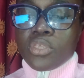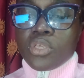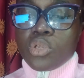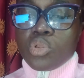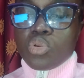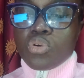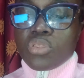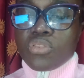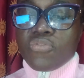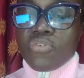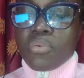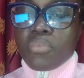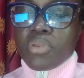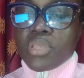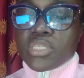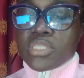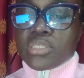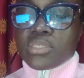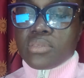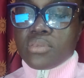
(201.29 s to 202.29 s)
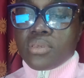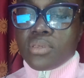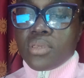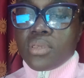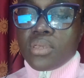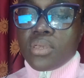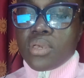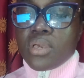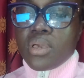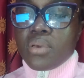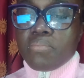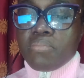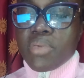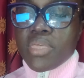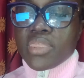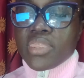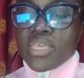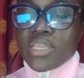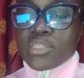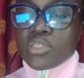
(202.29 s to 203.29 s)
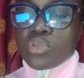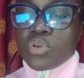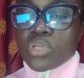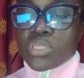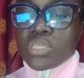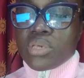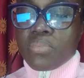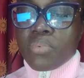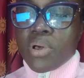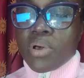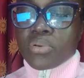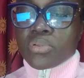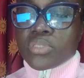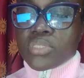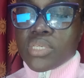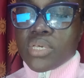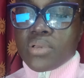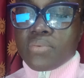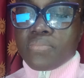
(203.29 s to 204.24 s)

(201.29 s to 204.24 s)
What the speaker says: The feminist method talks about